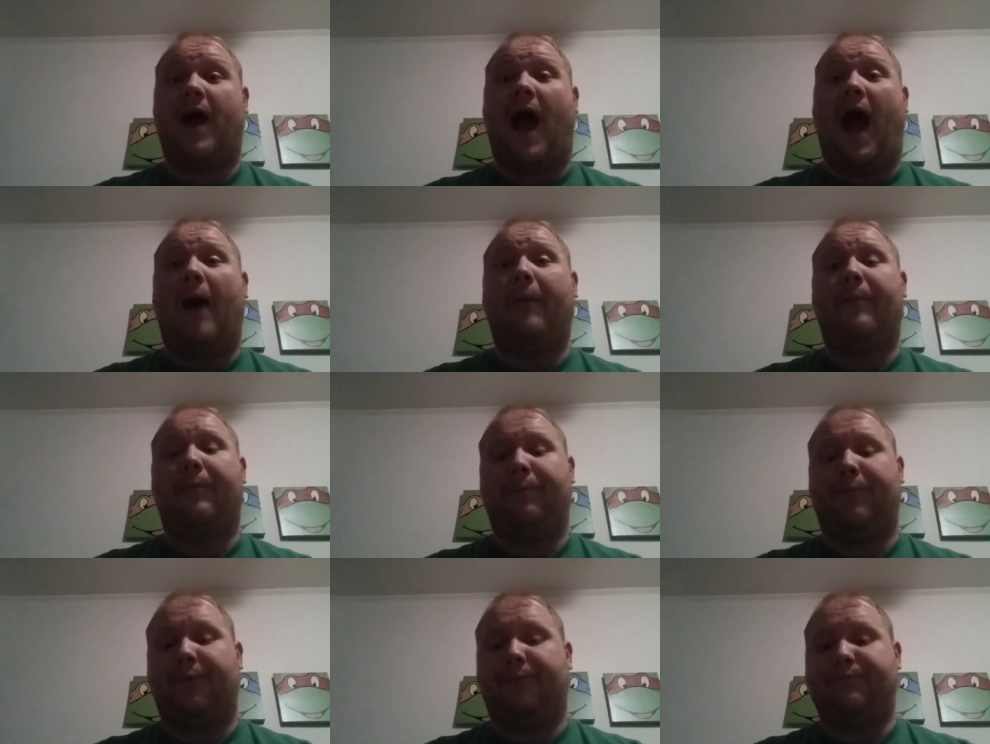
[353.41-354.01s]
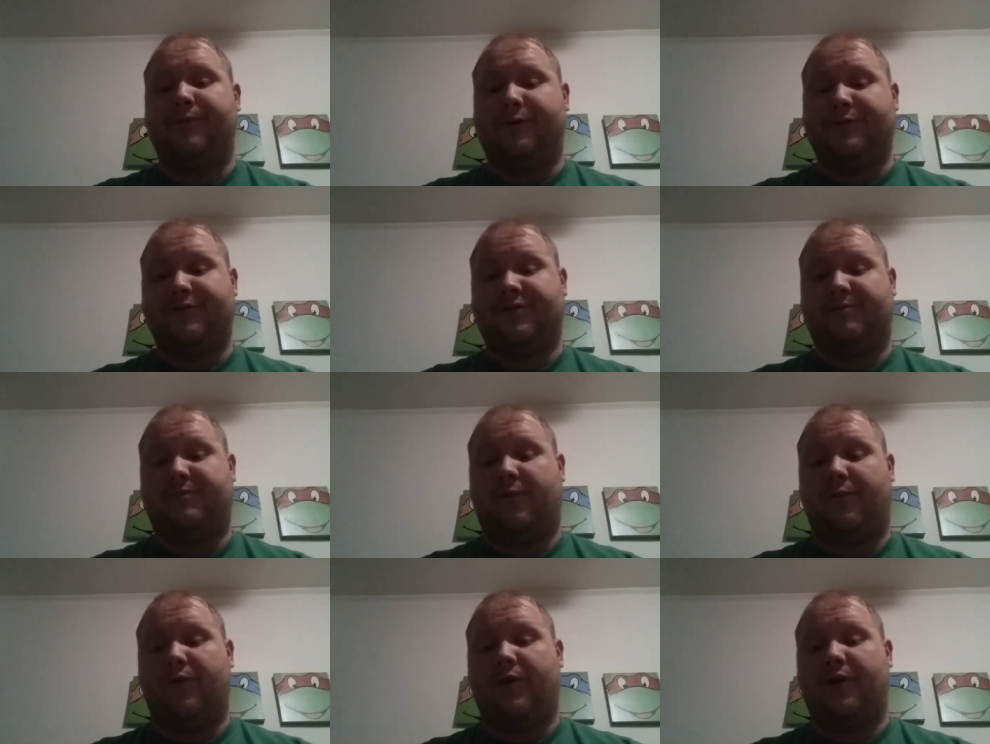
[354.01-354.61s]
I've been putting posters
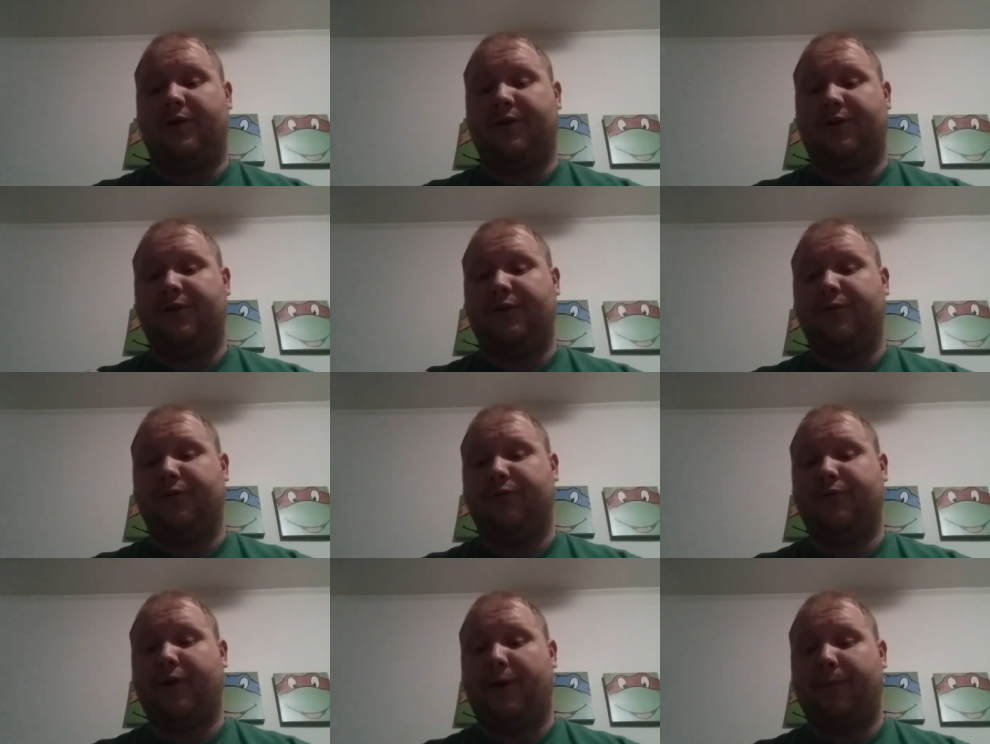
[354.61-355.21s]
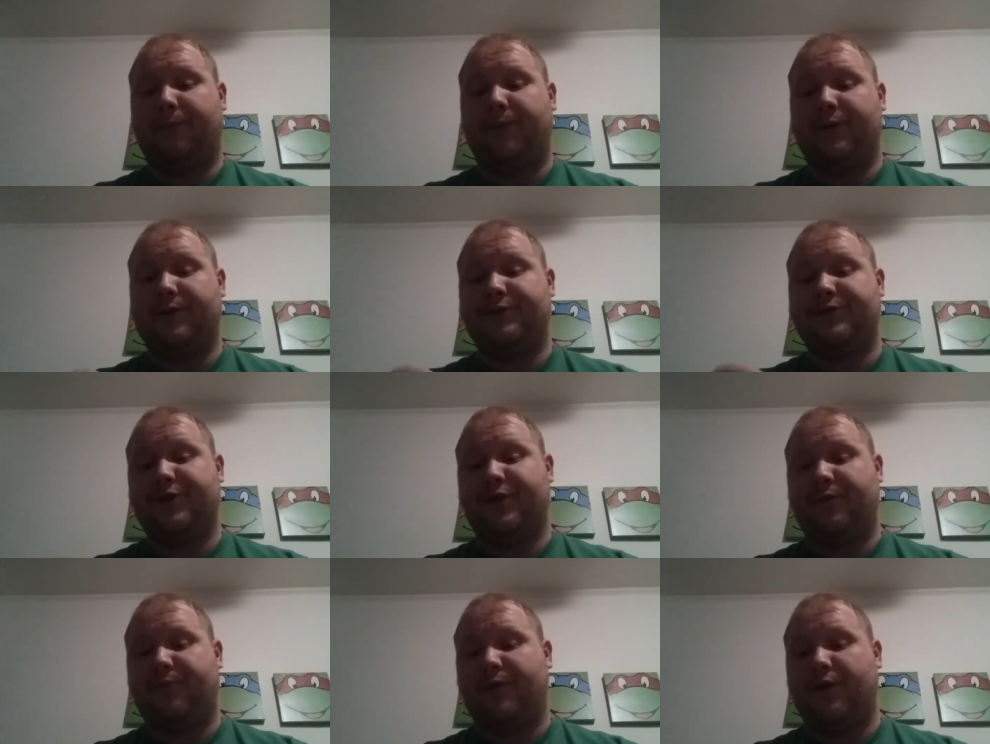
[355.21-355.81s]
on my wall that look great been the
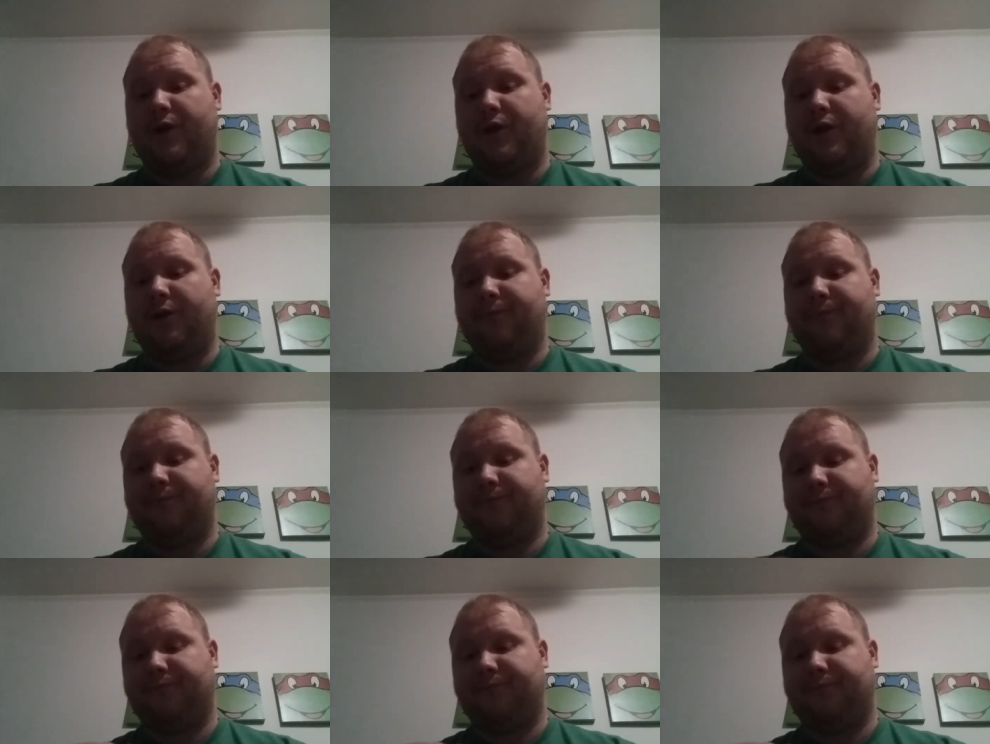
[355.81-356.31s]
cinema. here.